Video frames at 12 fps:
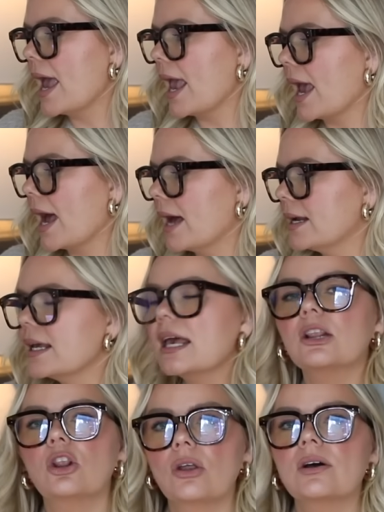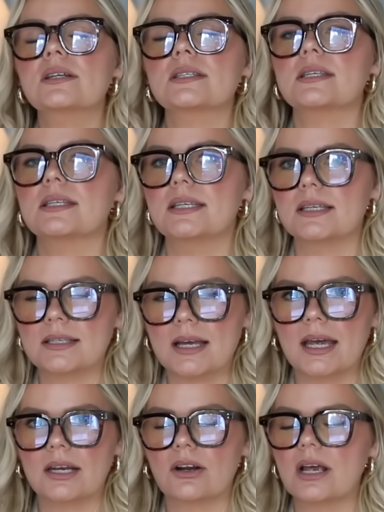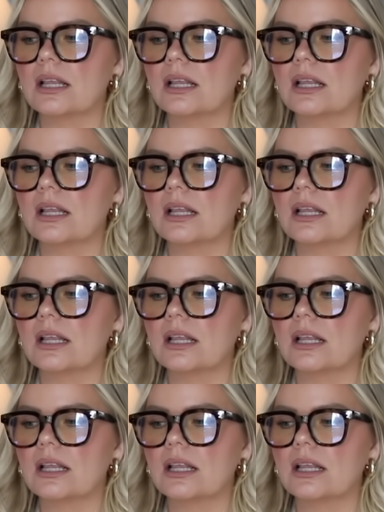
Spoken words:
and it looks designer.